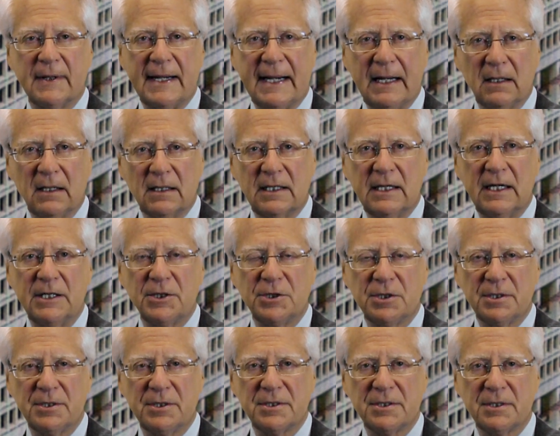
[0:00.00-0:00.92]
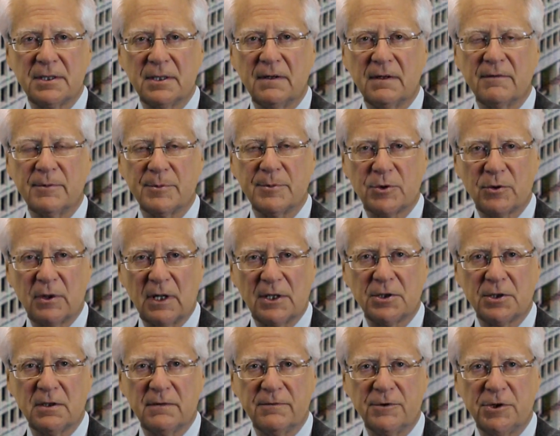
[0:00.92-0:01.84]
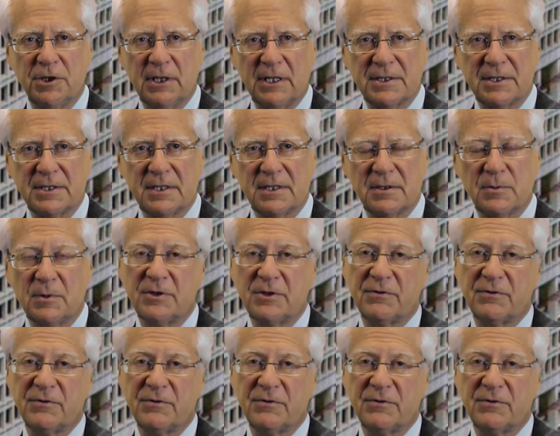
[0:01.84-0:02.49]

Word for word: to allegations of obstruction of justice,